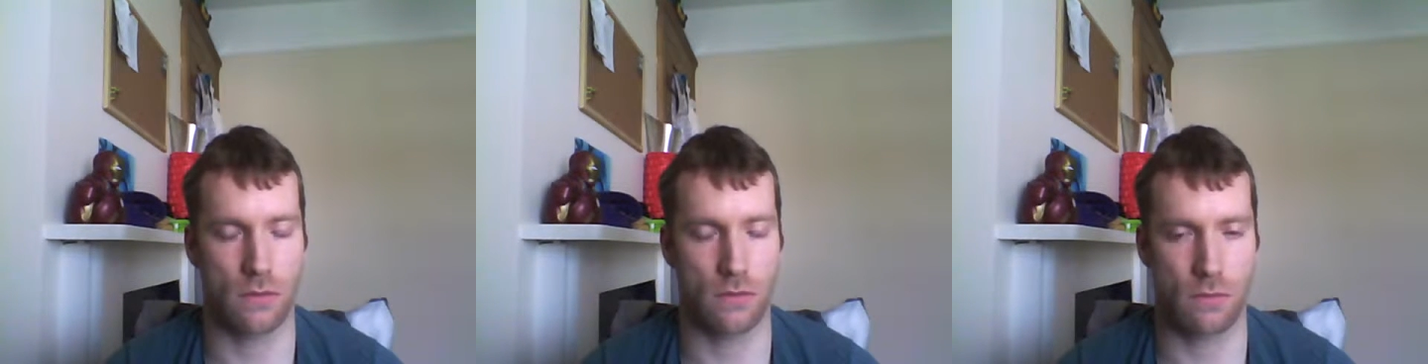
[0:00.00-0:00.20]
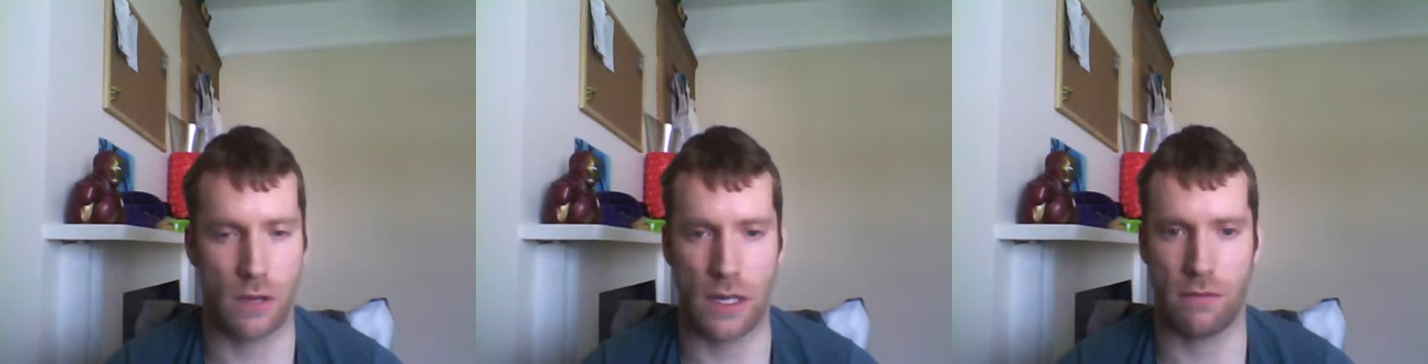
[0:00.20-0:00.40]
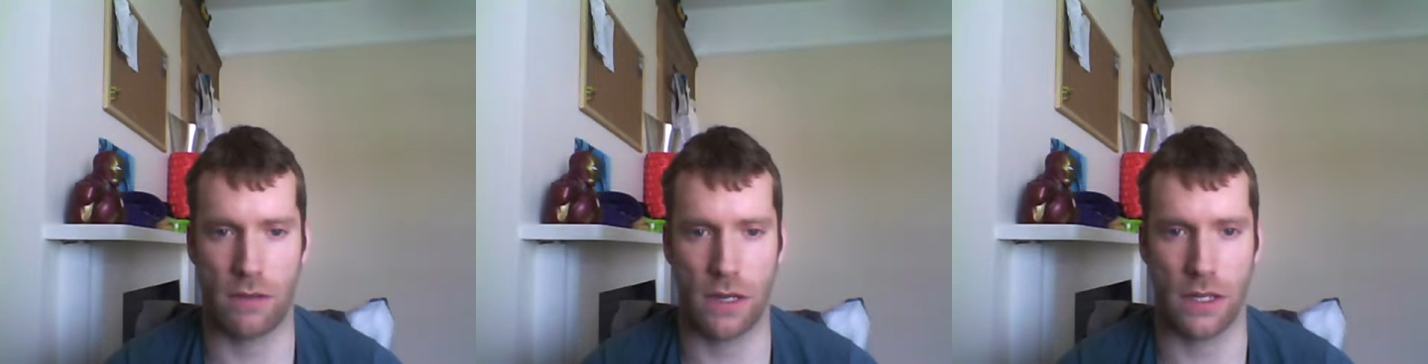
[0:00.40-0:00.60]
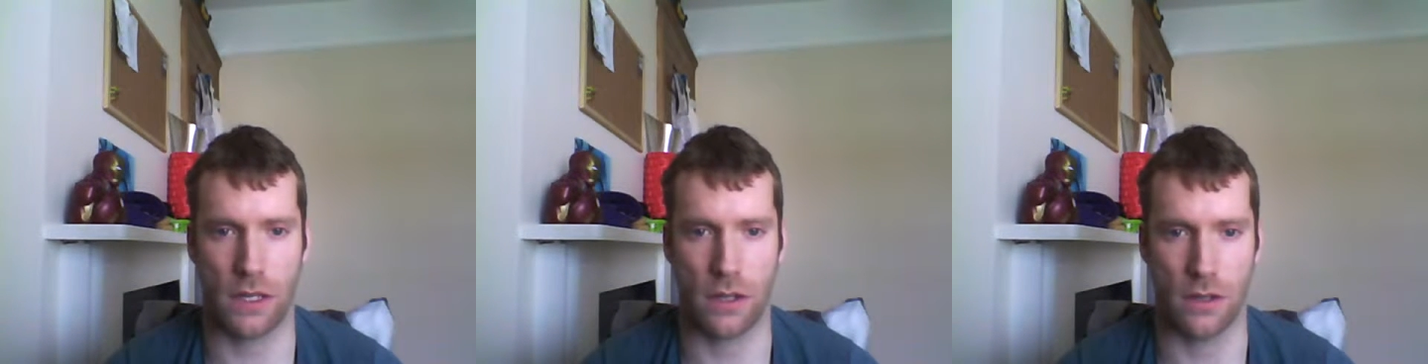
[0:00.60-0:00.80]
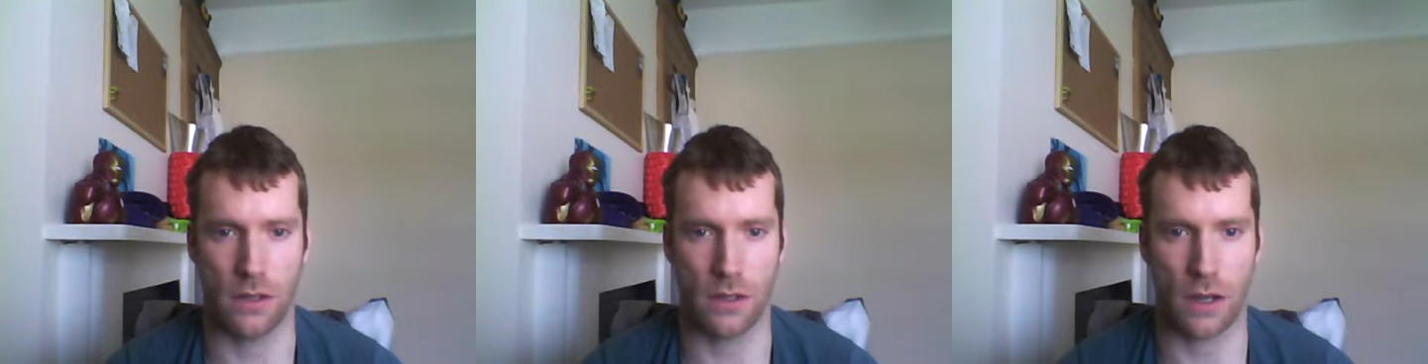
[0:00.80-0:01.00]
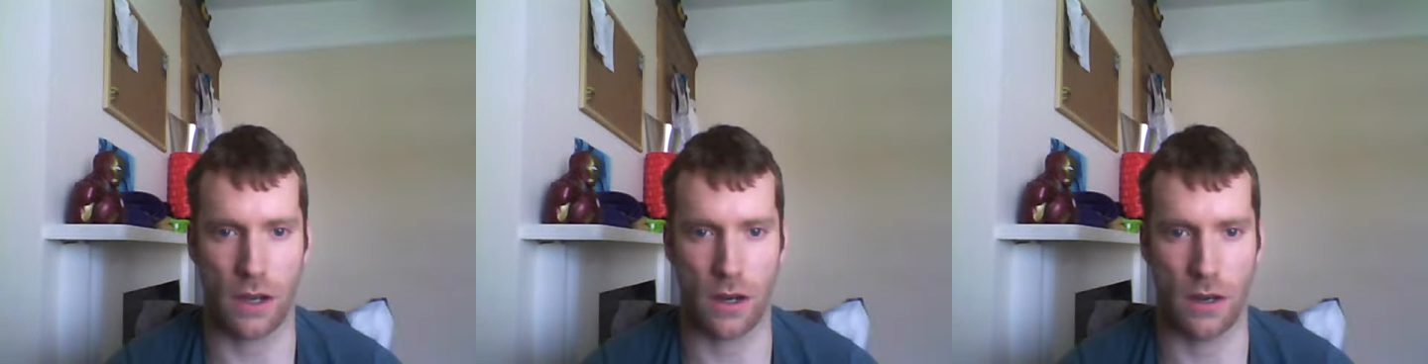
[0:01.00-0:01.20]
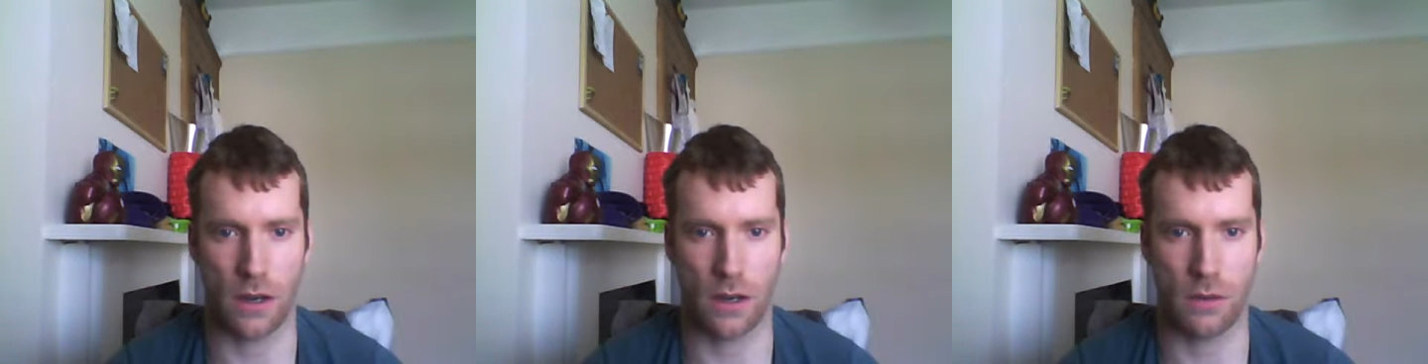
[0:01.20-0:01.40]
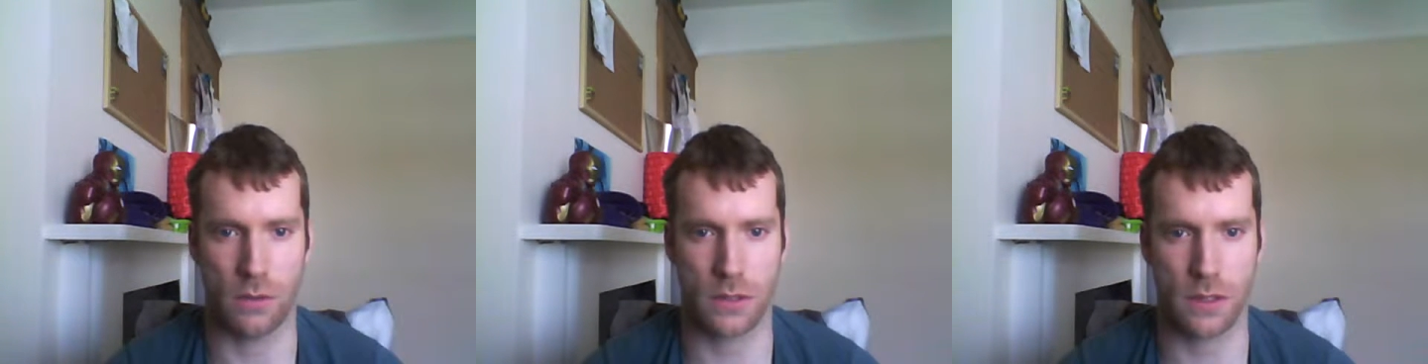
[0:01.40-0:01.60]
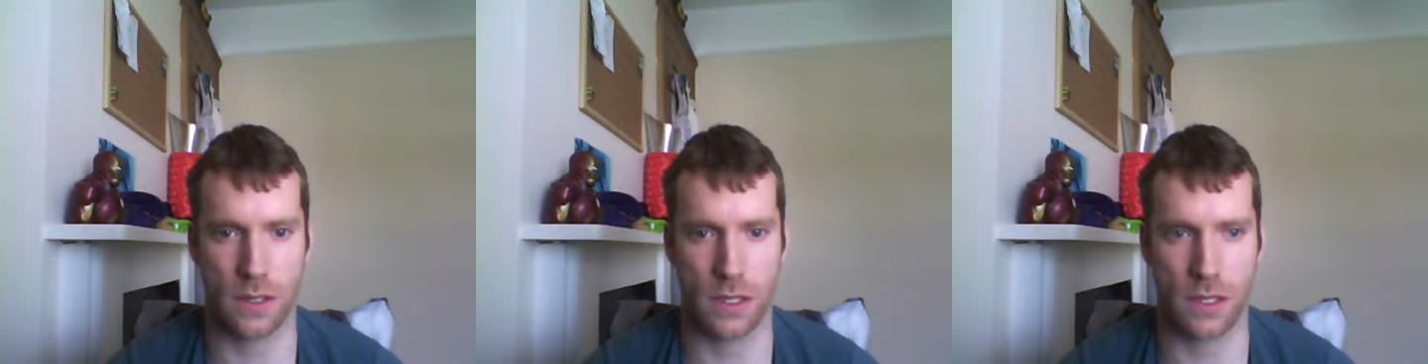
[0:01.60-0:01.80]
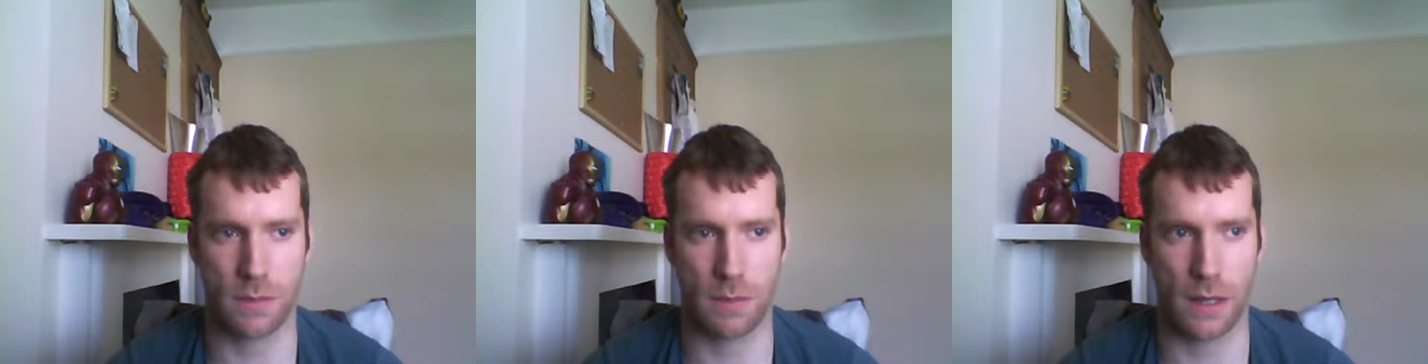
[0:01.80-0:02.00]
really, really good. I wasn't
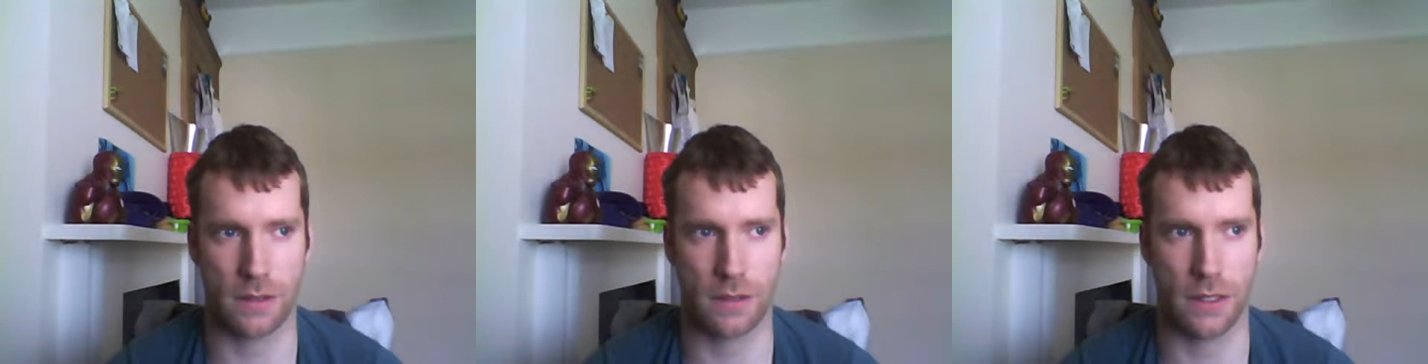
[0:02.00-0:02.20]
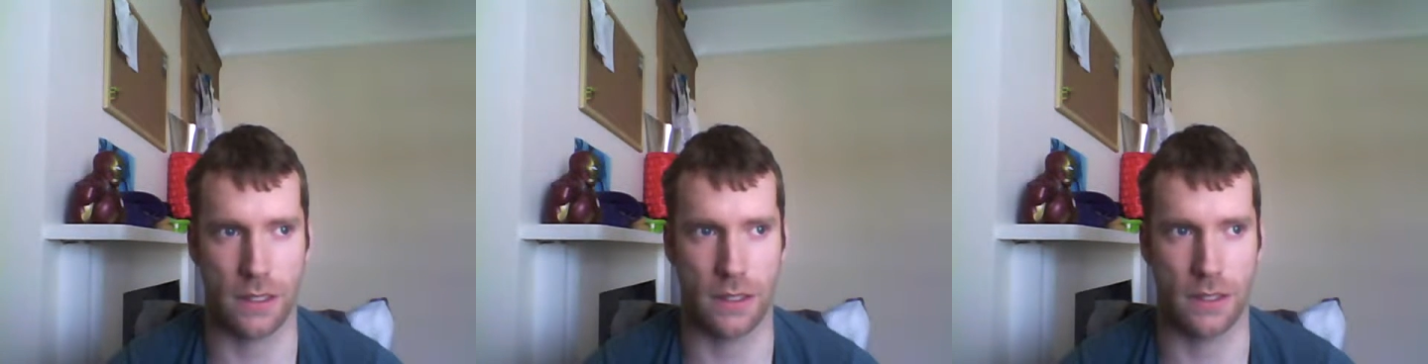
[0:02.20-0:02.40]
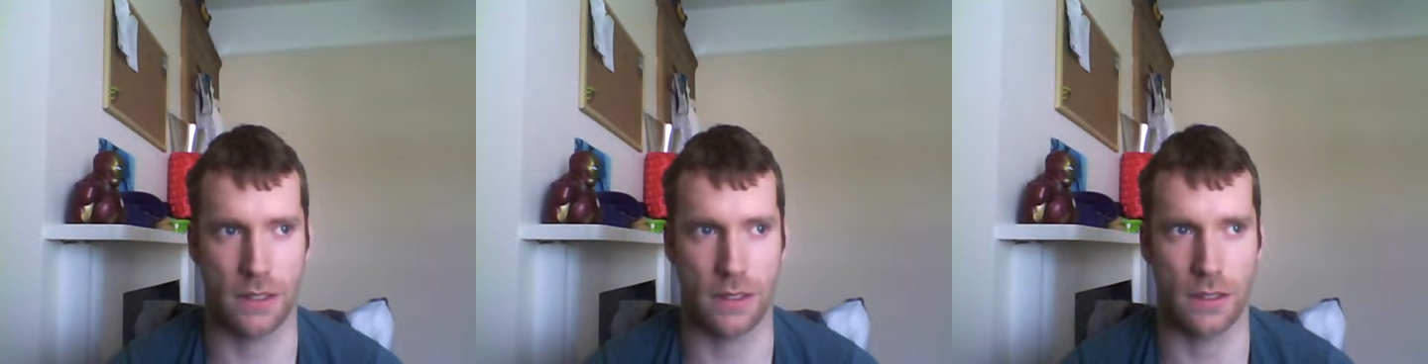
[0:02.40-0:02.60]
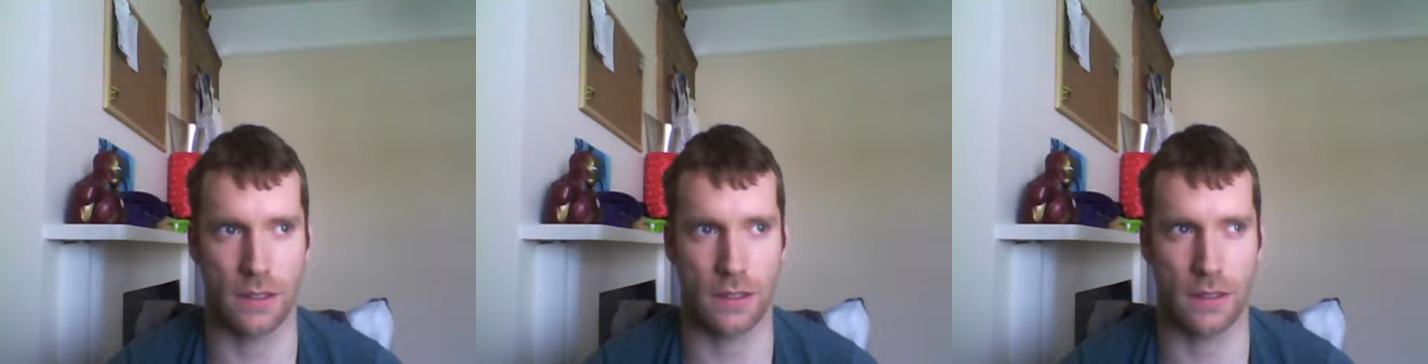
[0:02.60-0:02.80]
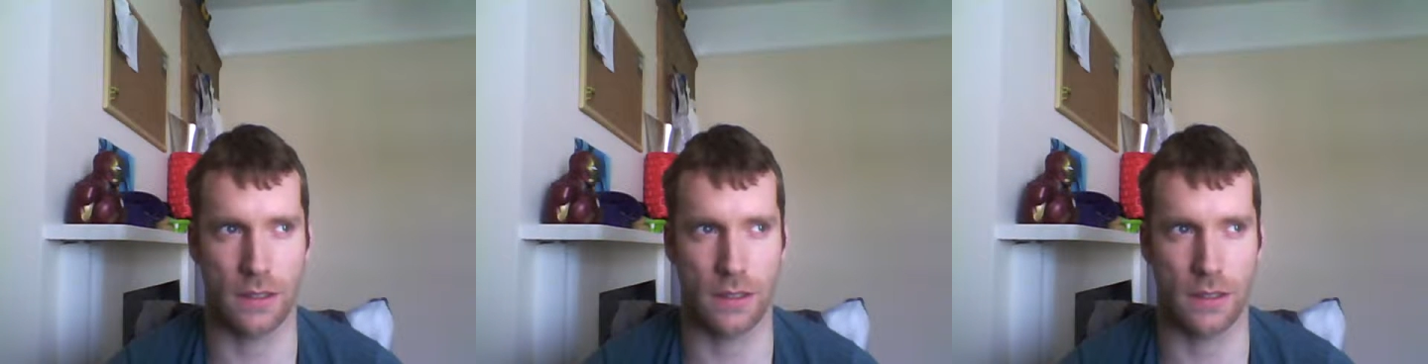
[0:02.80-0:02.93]
expecting